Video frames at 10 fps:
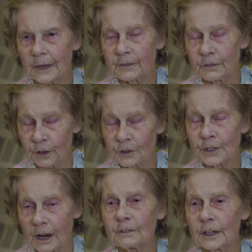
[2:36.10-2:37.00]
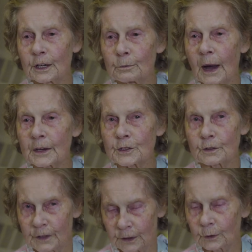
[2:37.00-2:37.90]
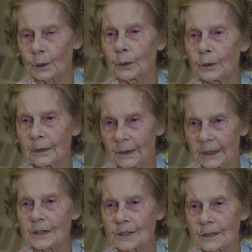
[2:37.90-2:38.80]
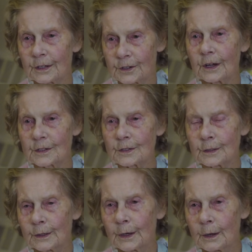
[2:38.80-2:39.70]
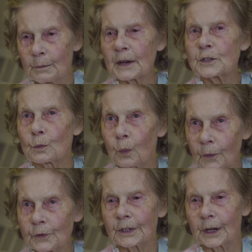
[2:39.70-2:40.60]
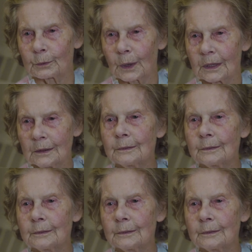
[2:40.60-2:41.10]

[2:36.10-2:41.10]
It feels lovely, it makes you feel good. Yes, it does. Makes you want to get well.